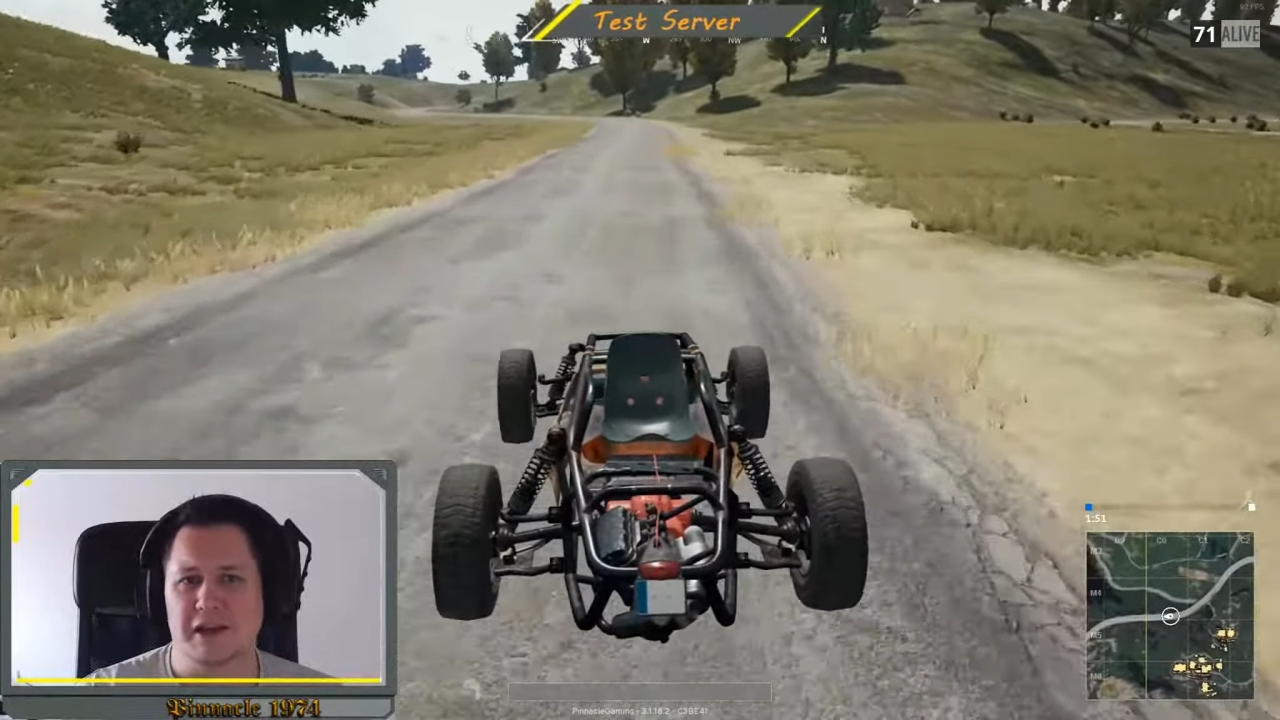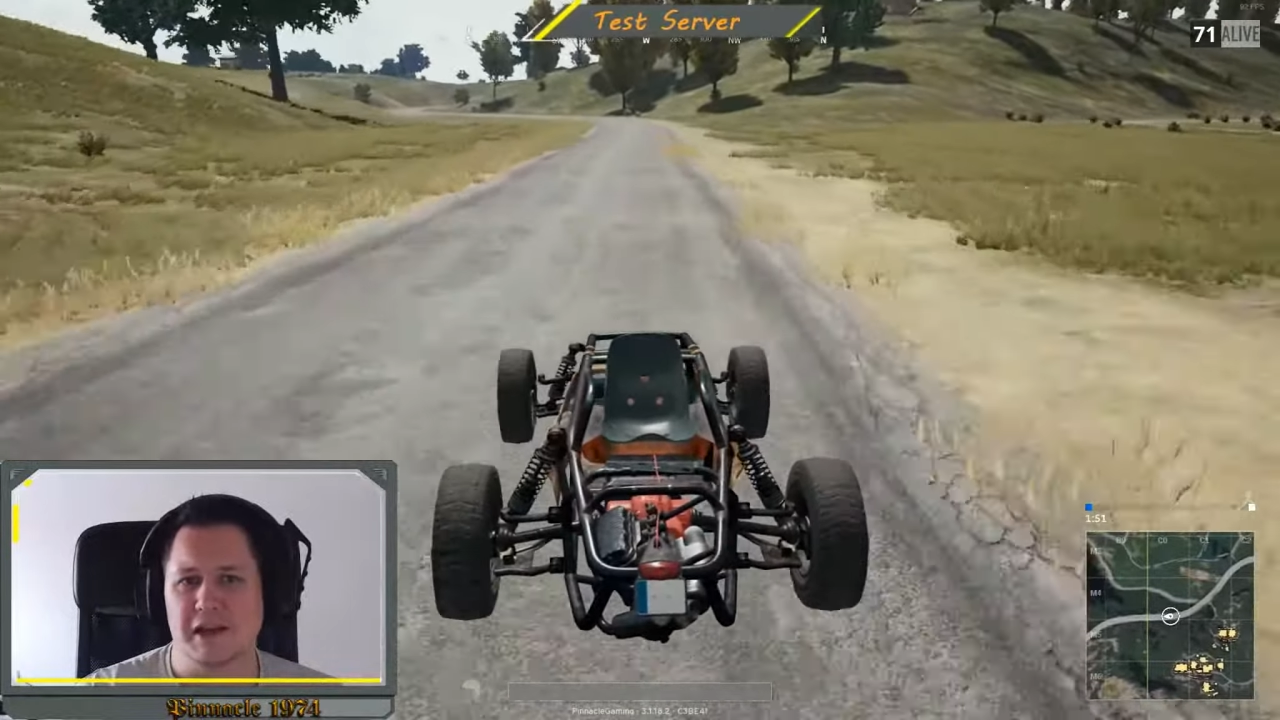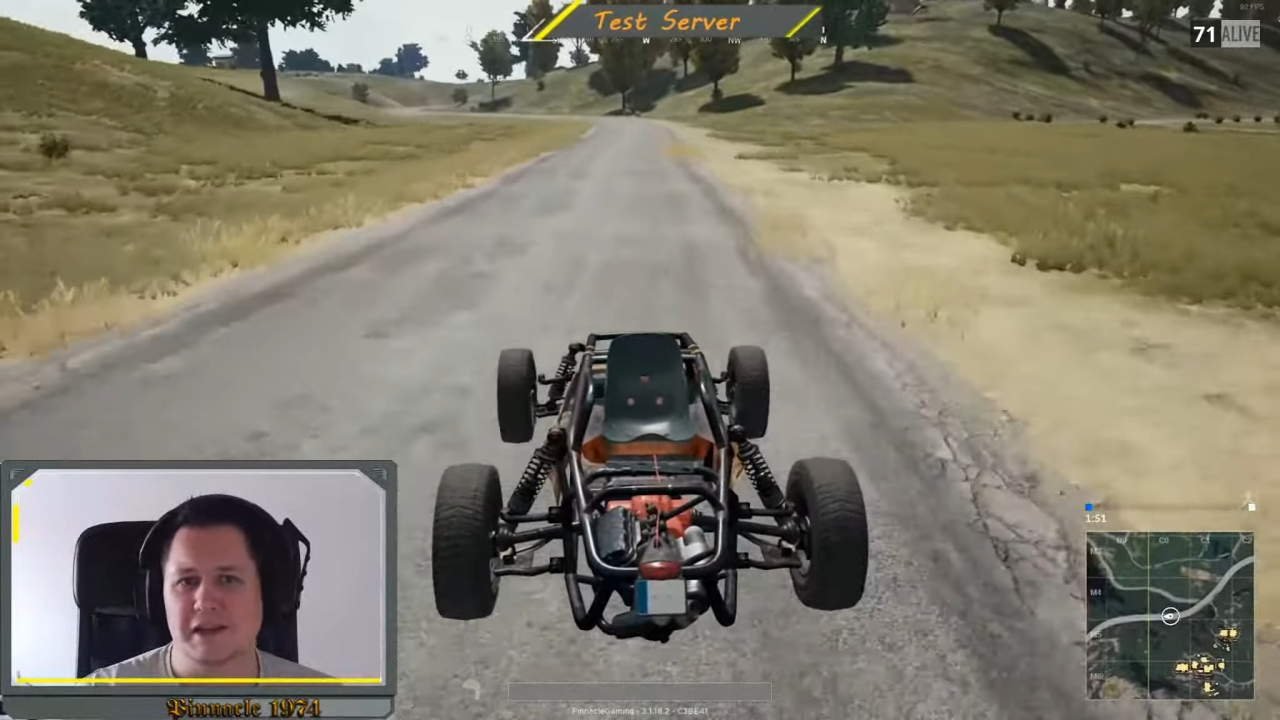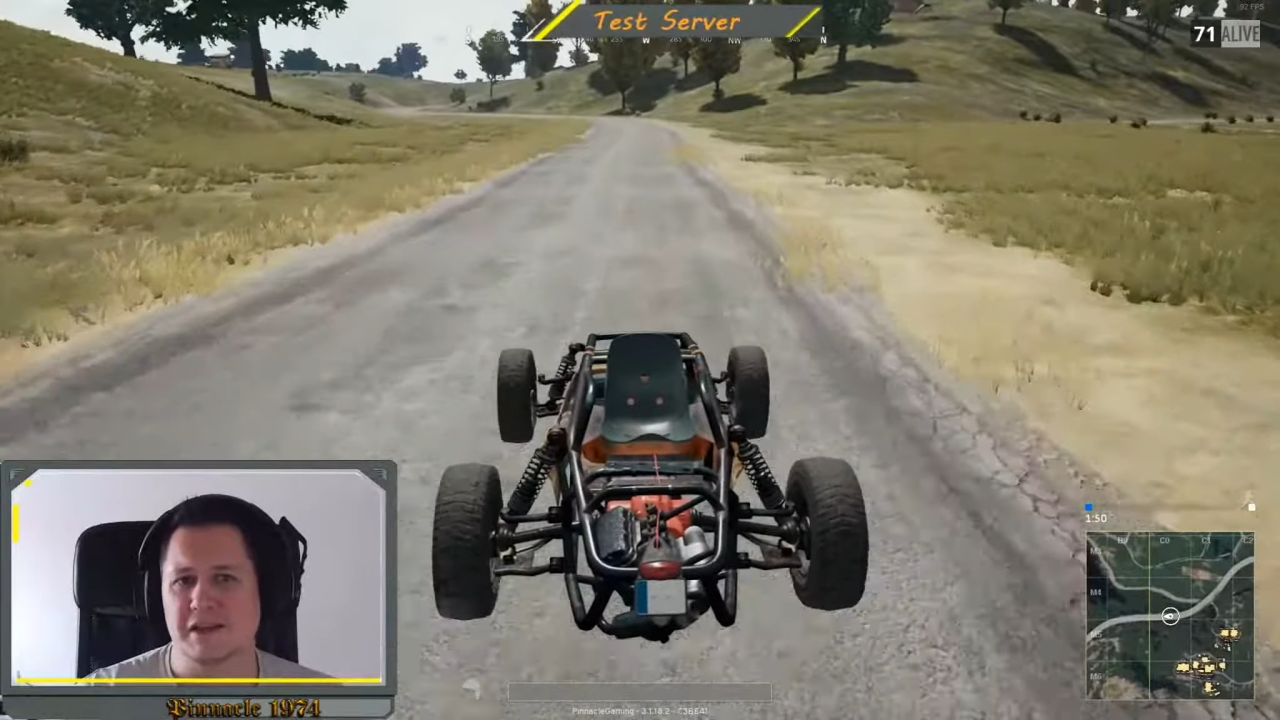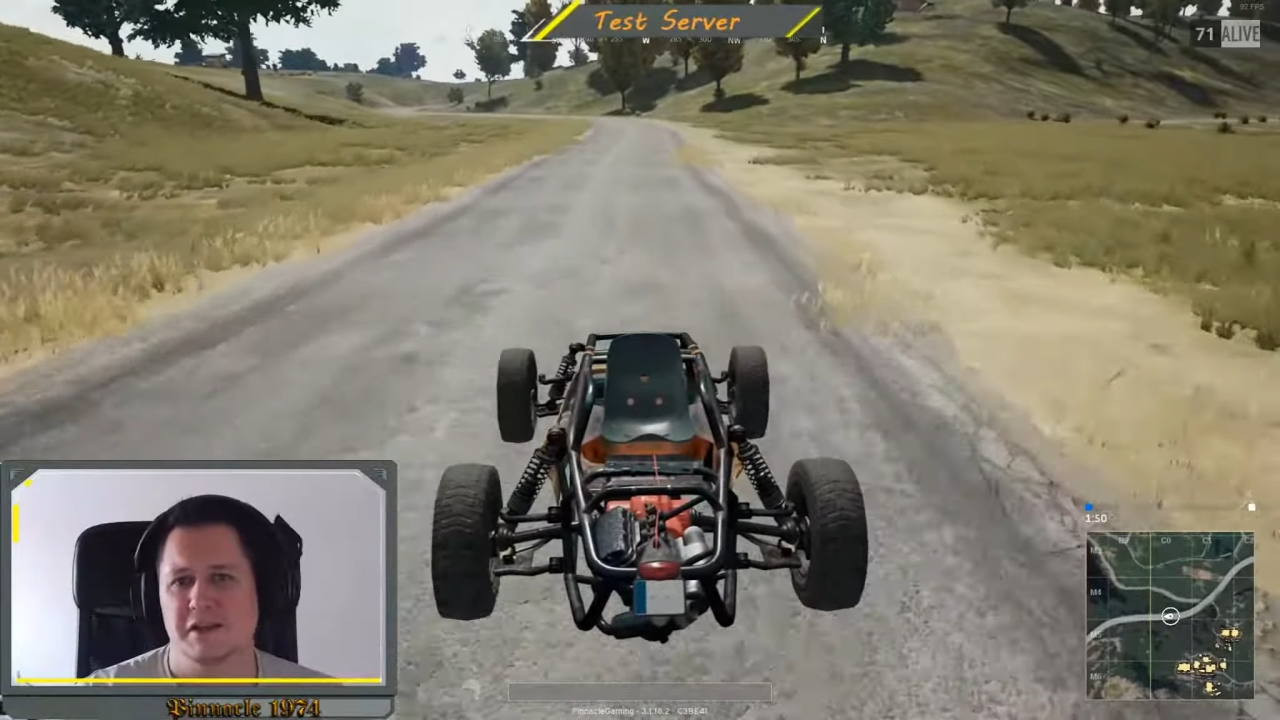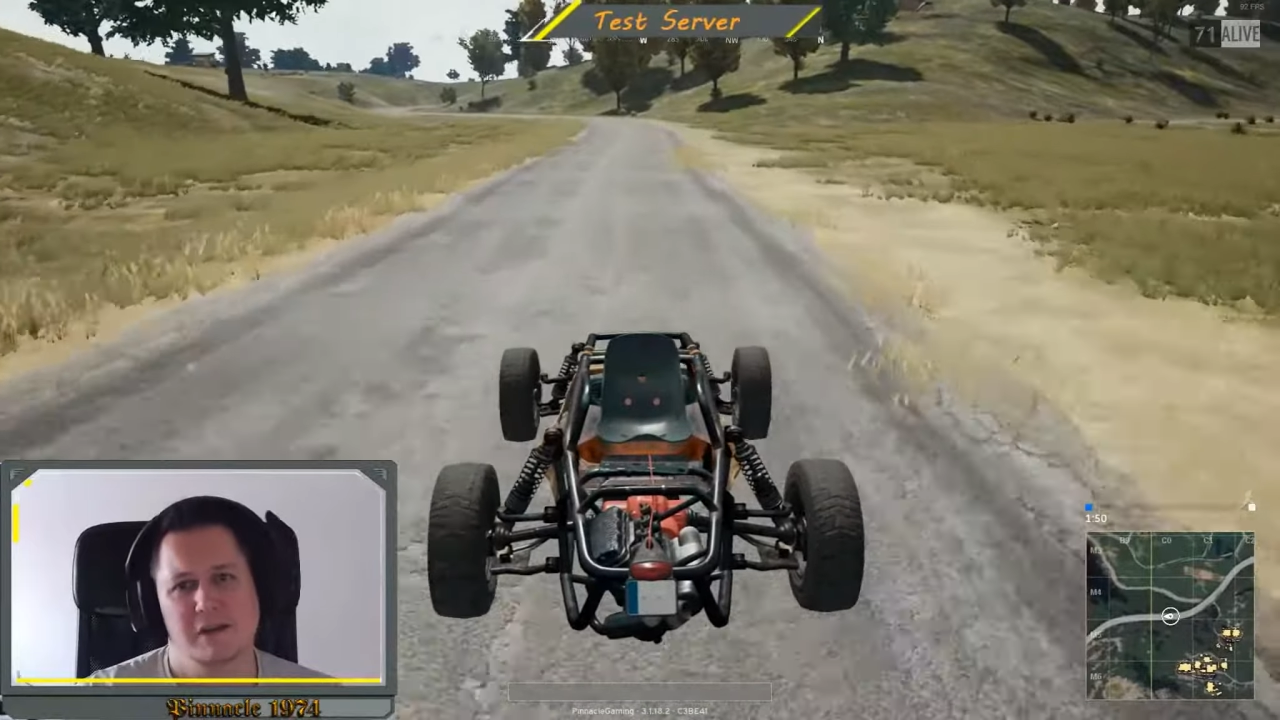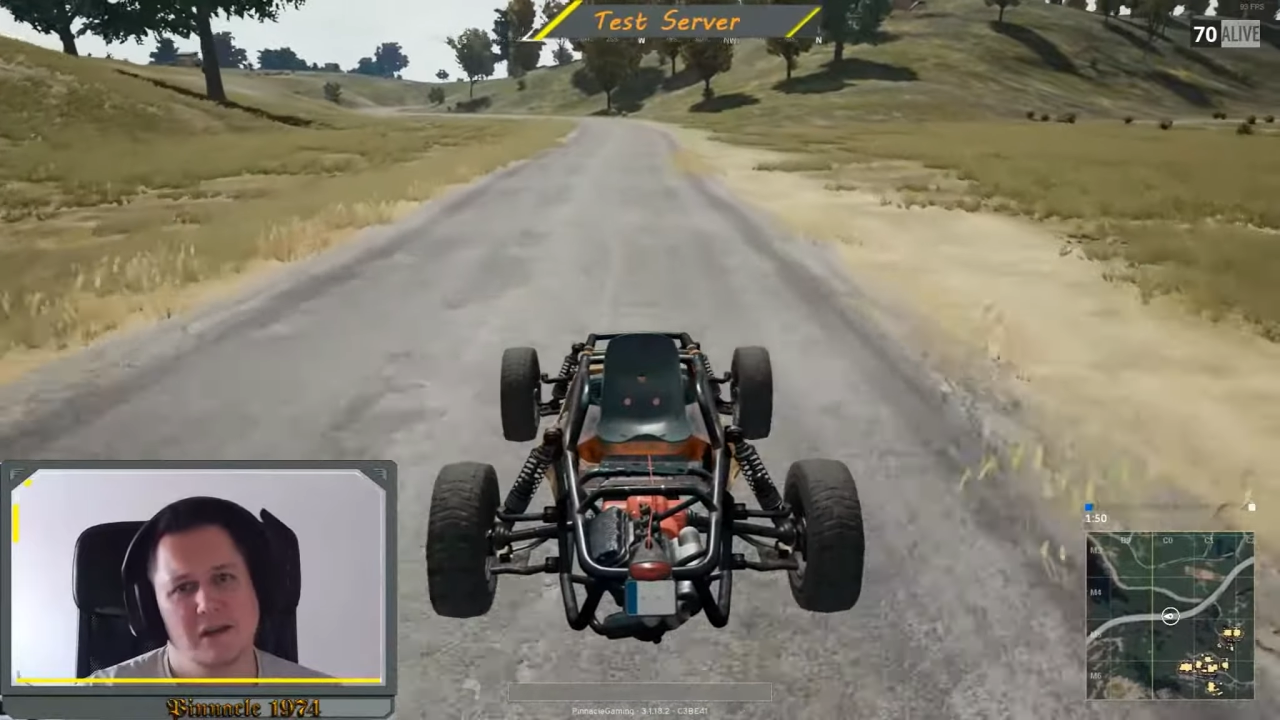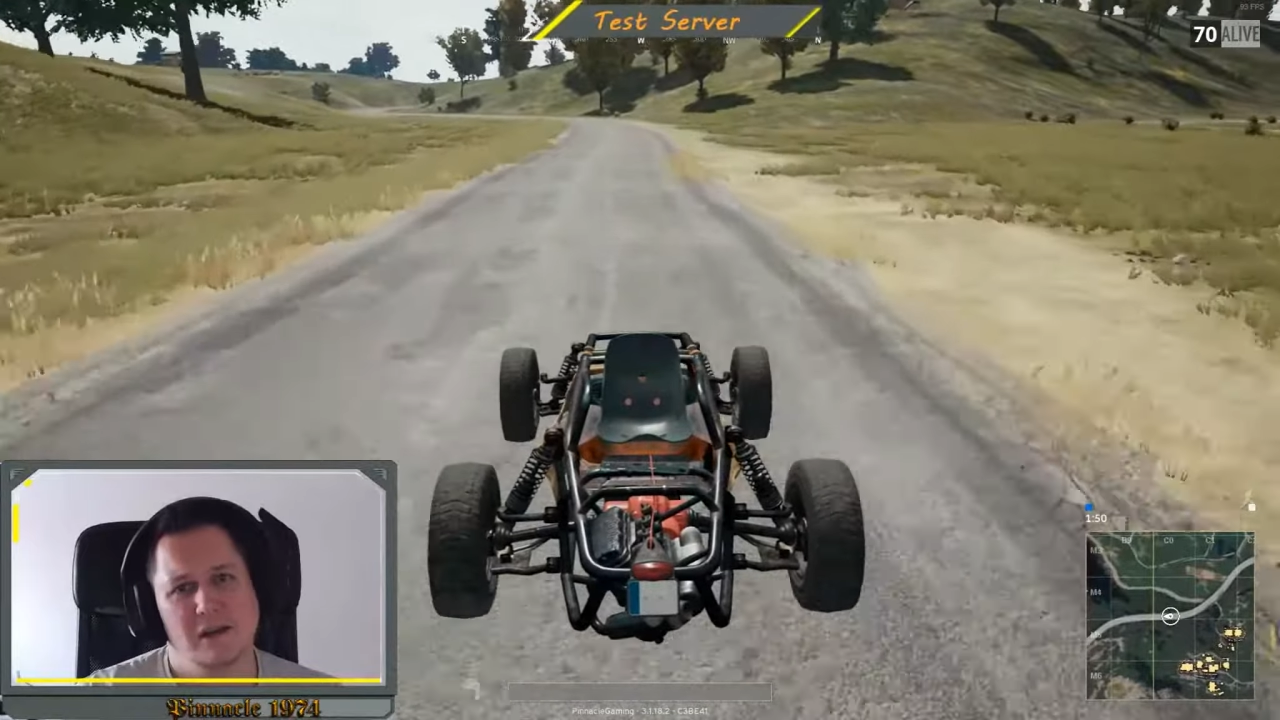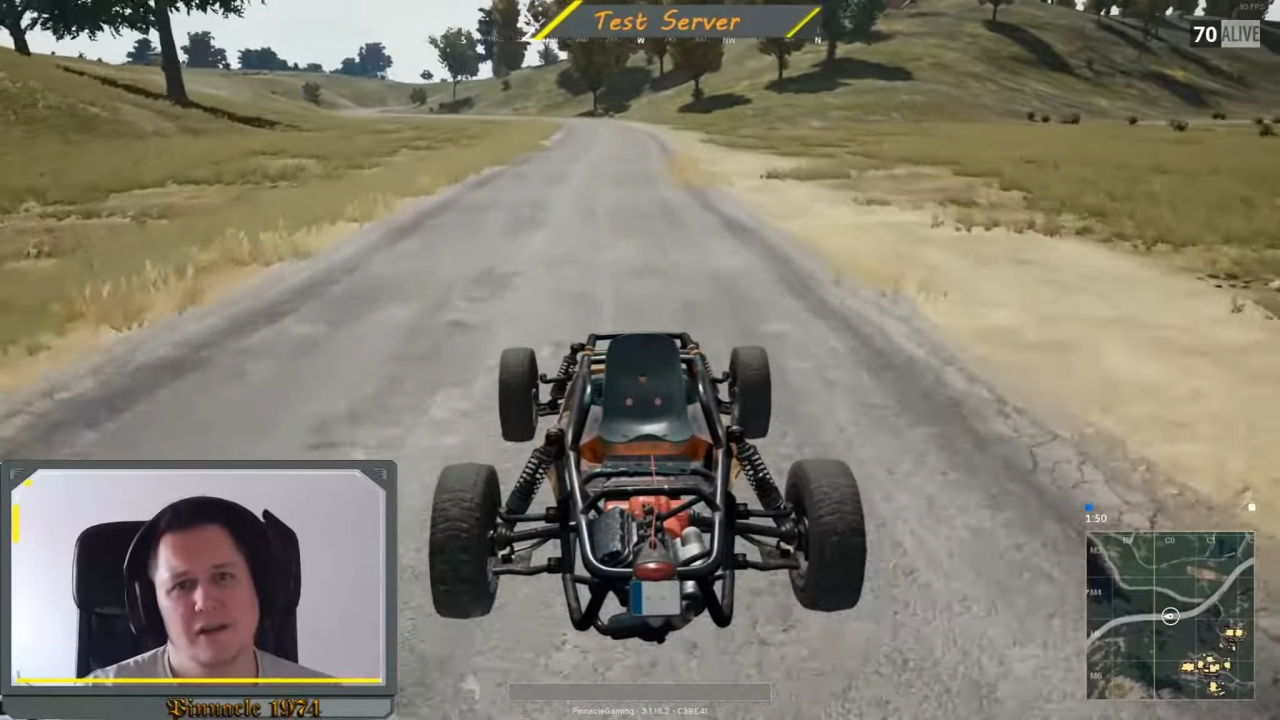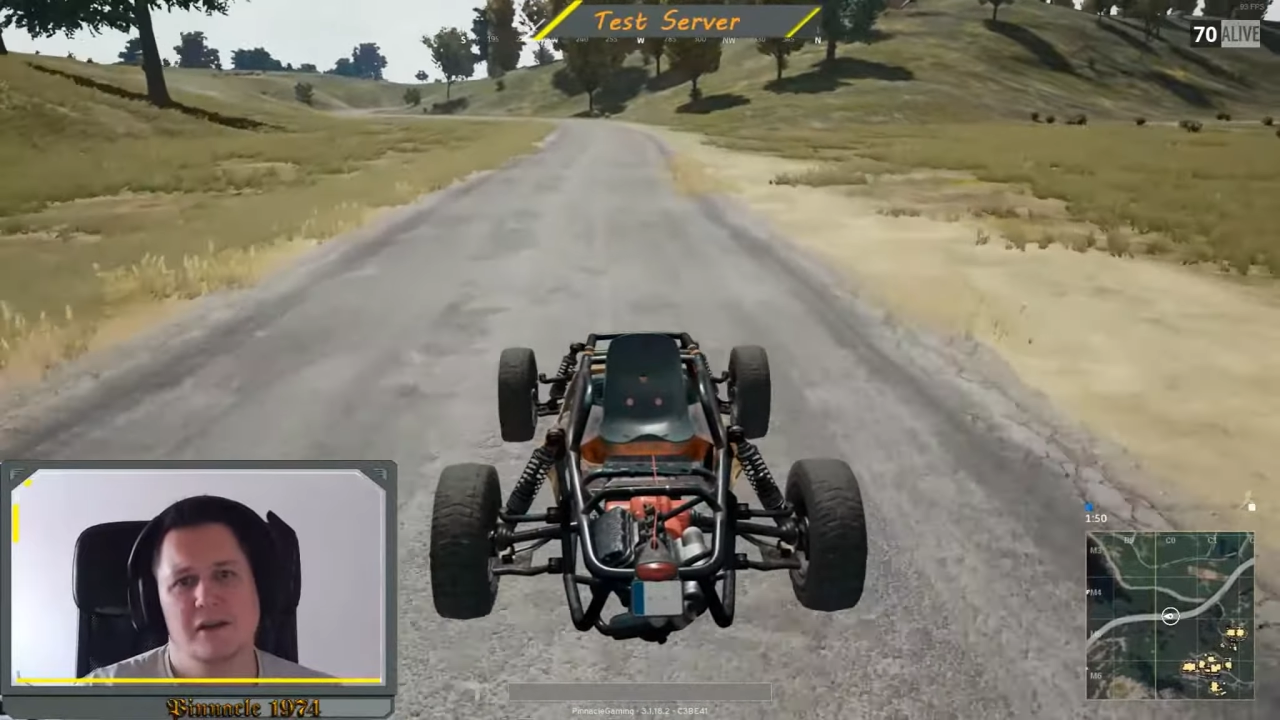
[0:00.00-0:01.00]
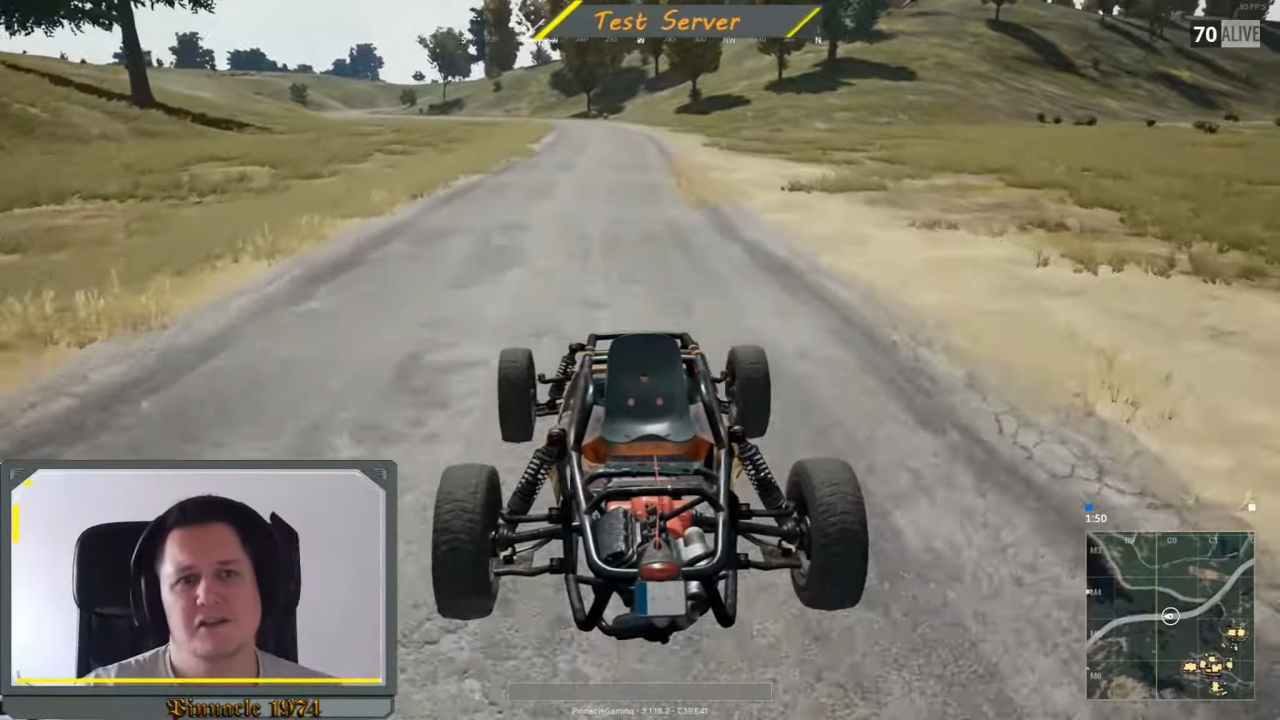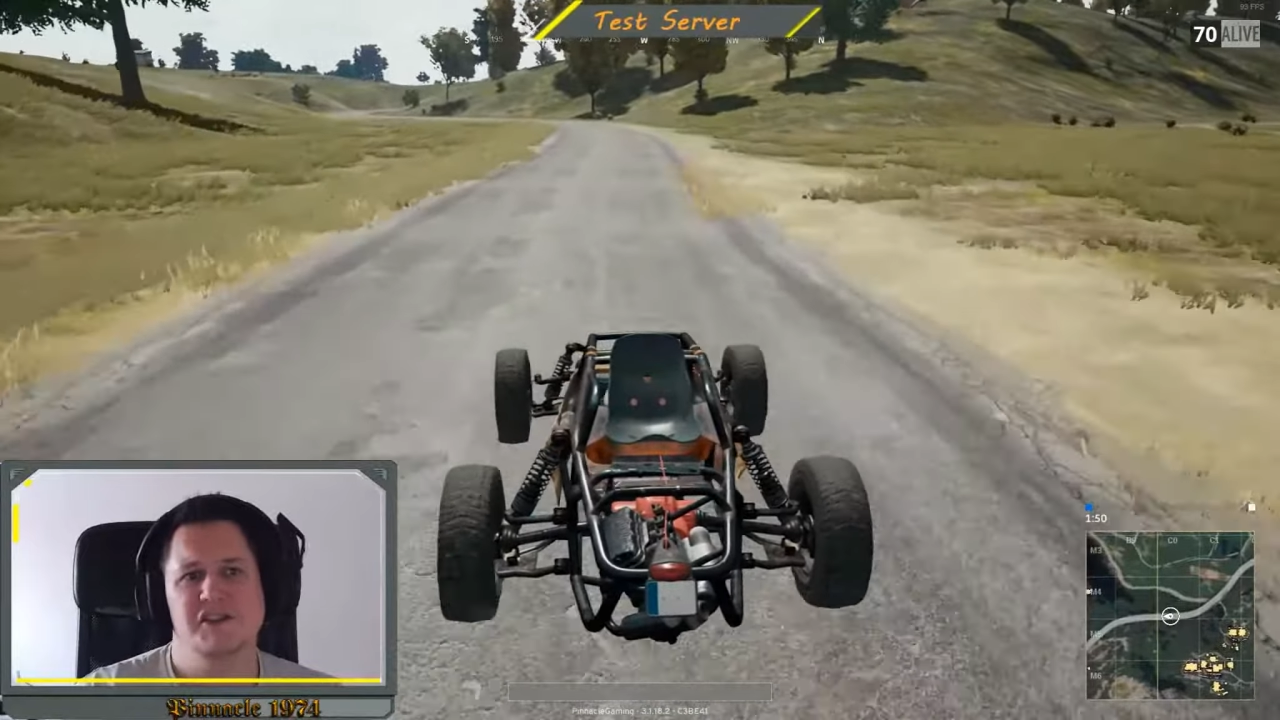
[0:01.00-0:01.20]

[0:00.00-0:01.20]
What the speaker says: doesn't